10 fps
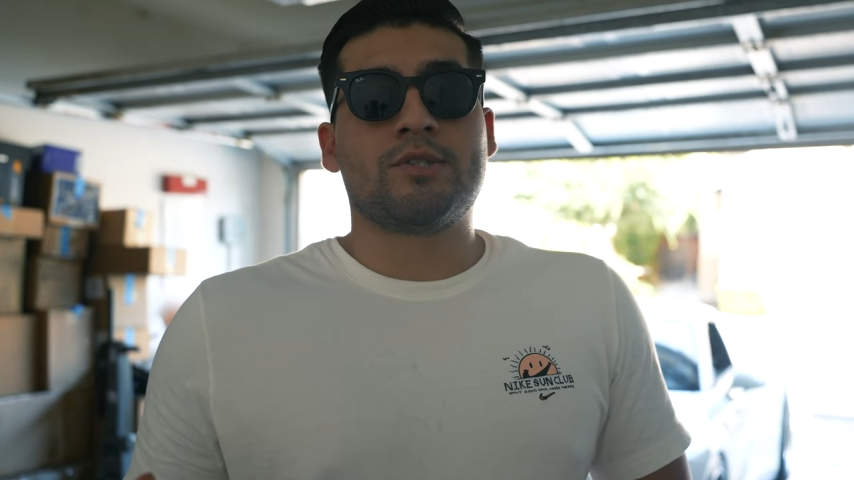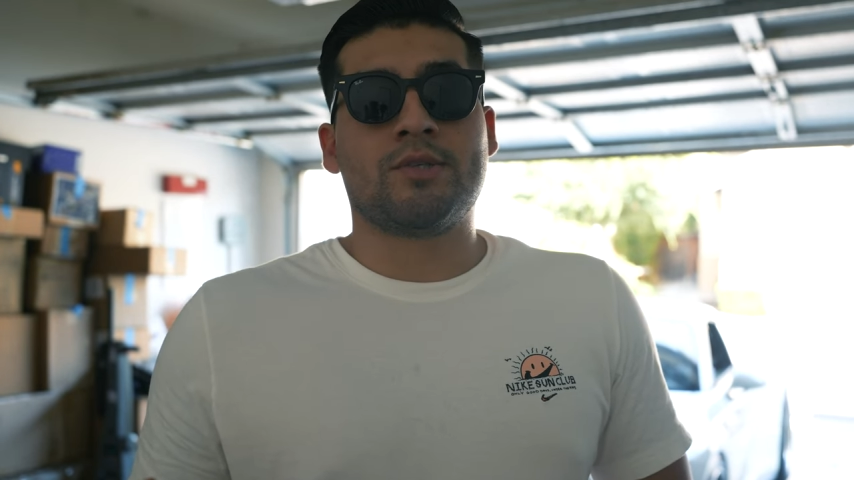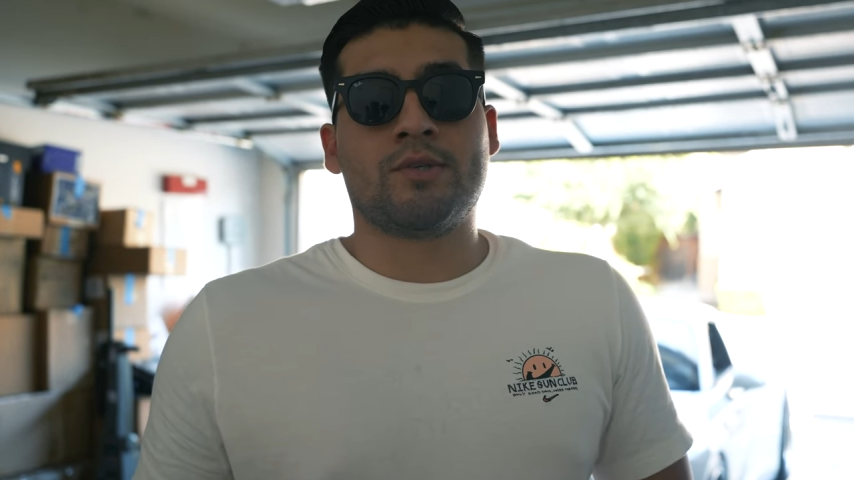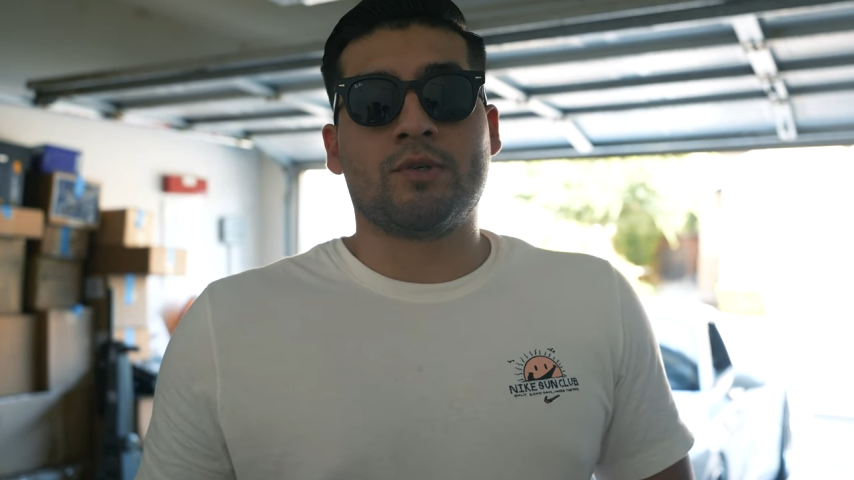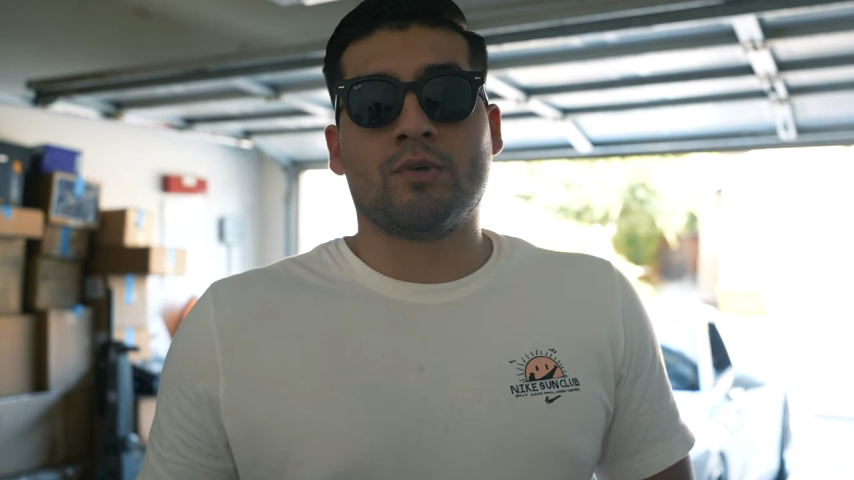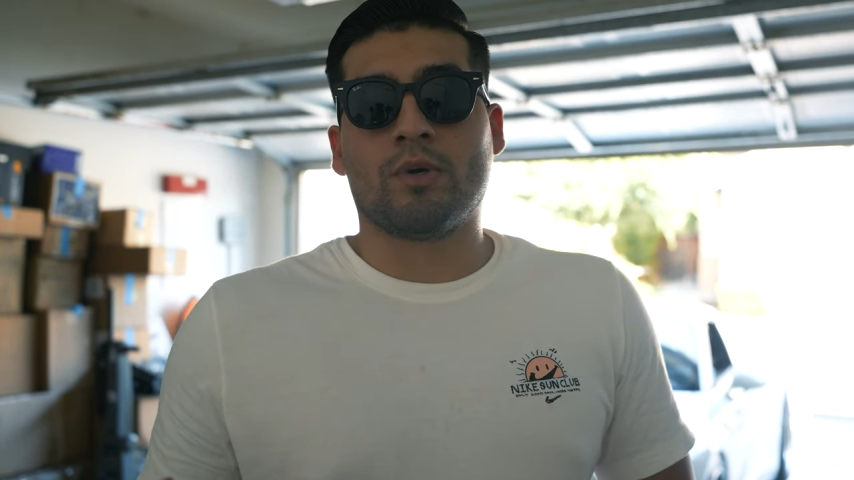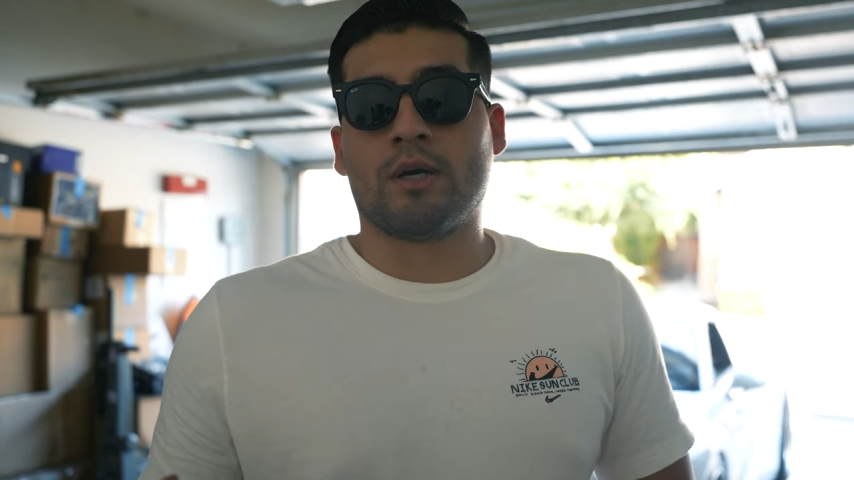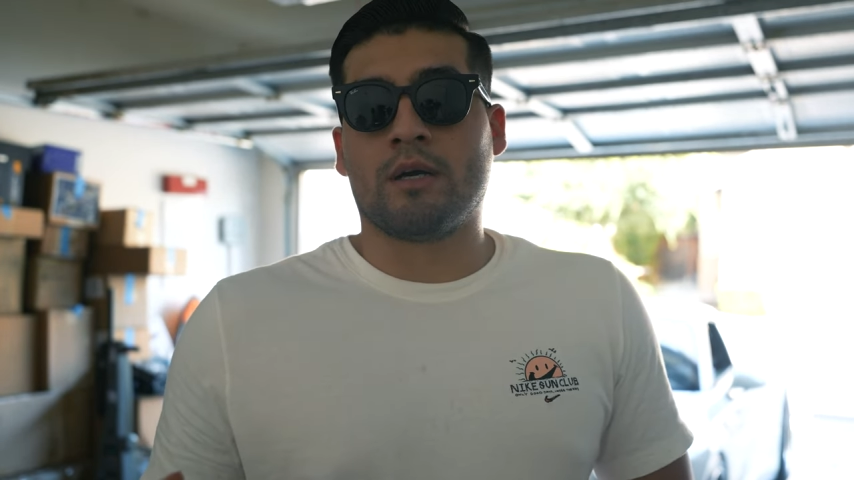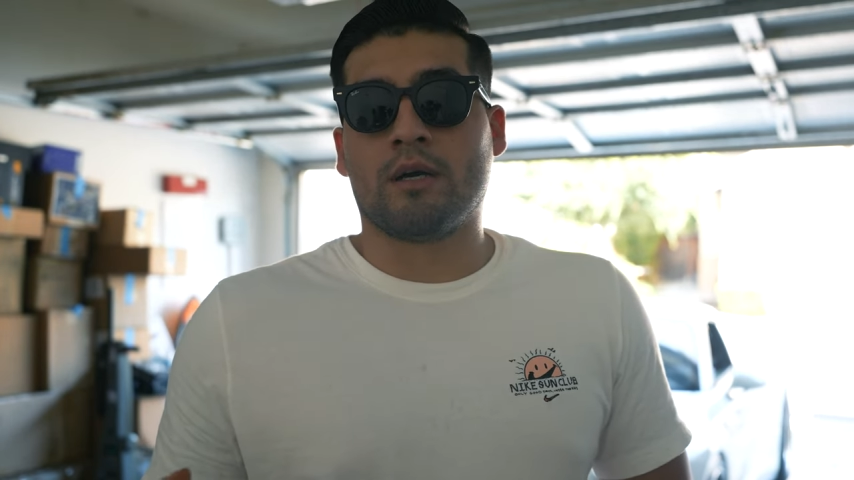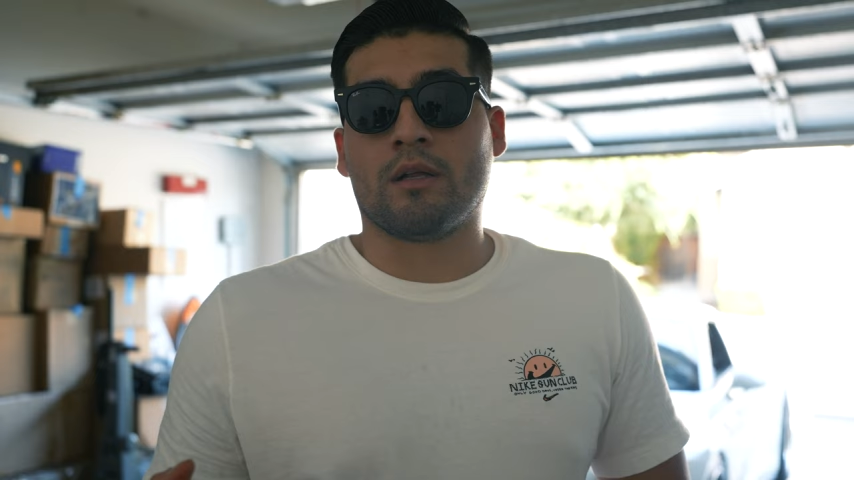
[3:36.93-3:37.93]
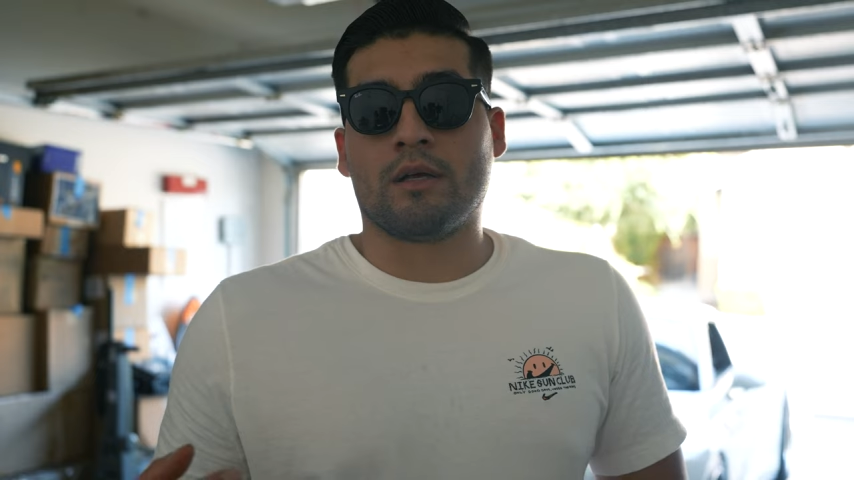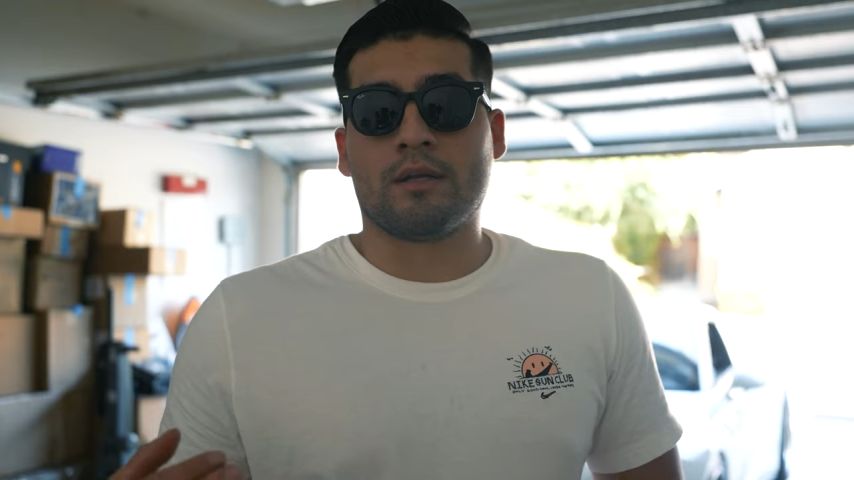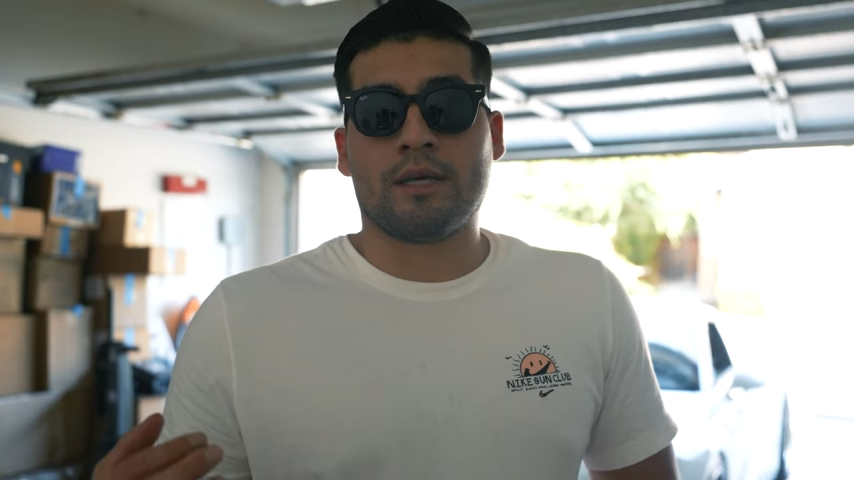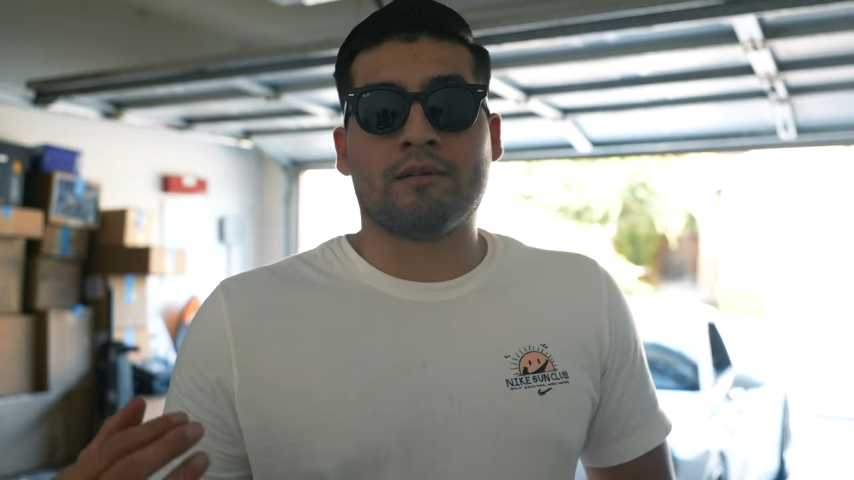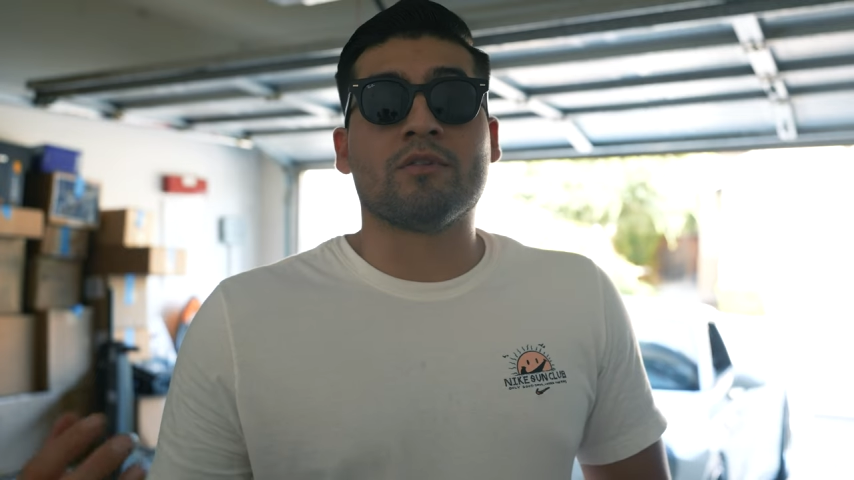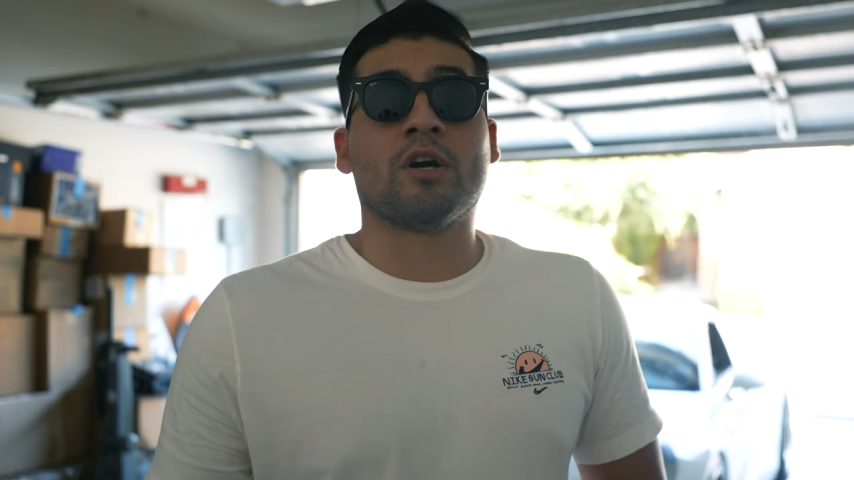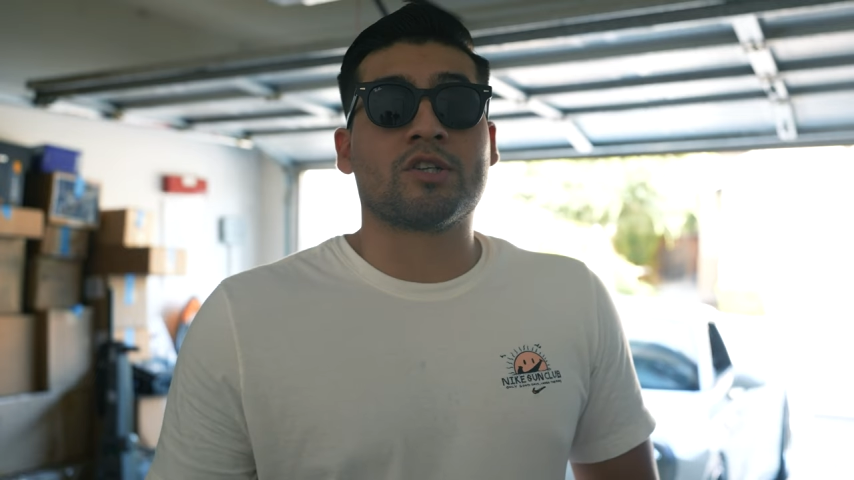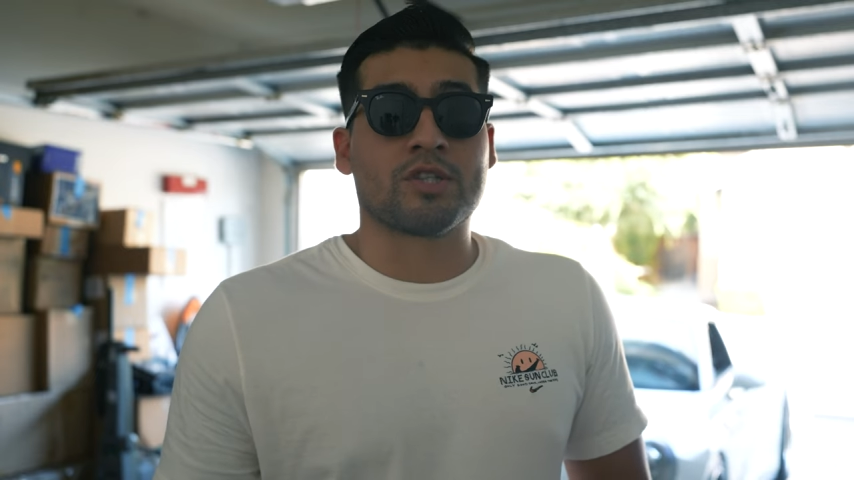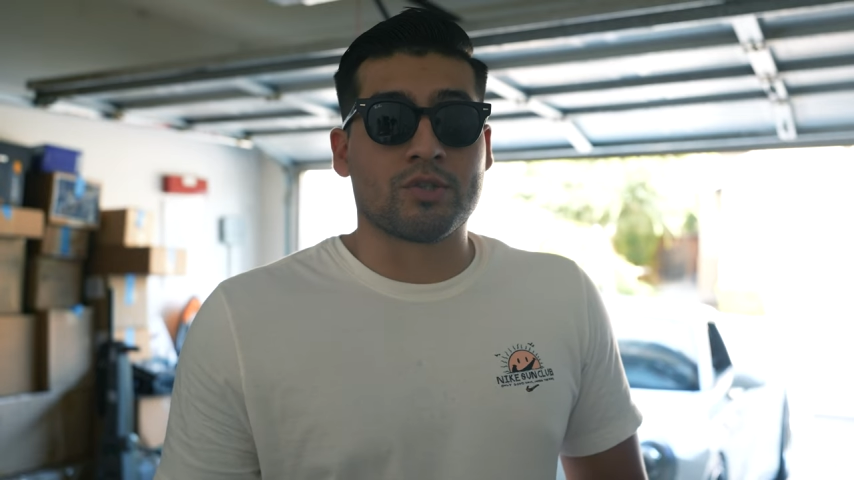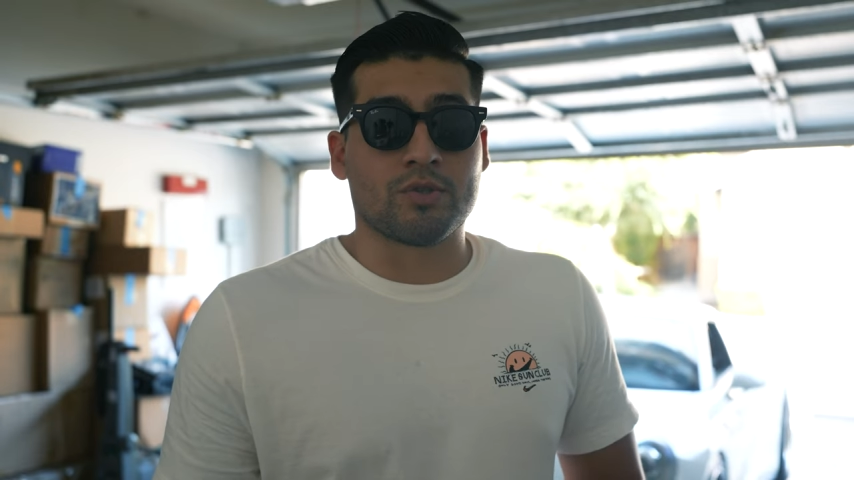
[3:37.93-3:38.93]
to uh, have
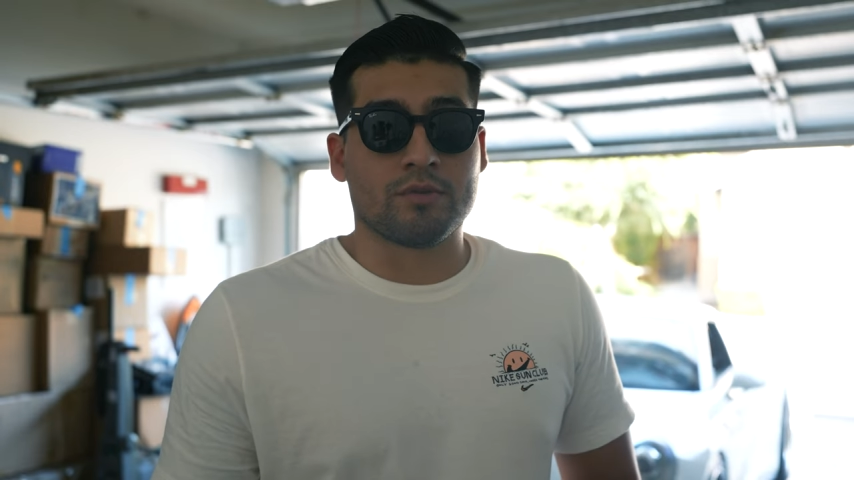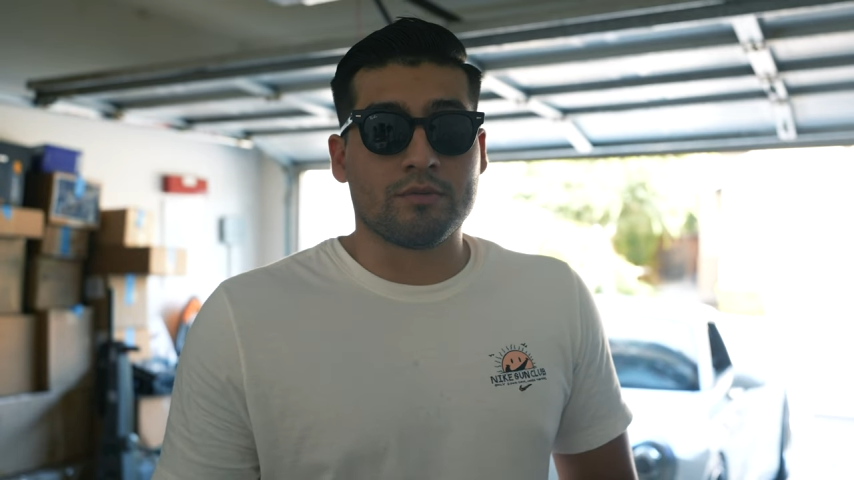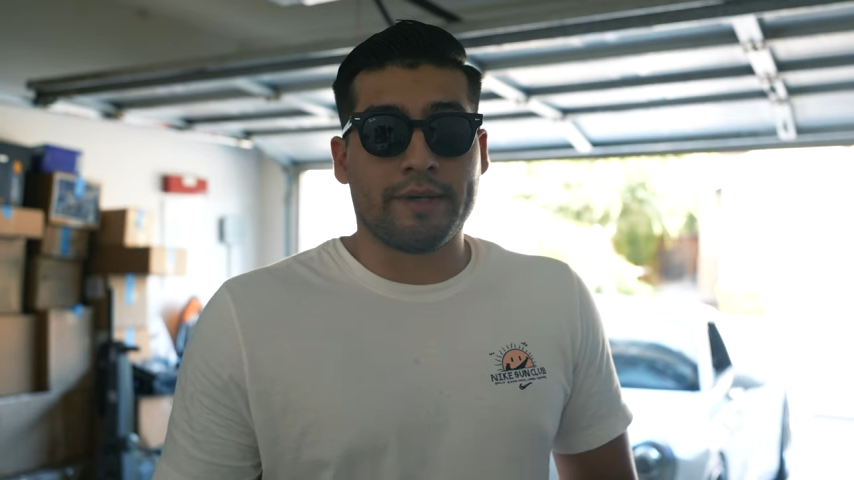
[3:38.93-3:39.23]
launch control,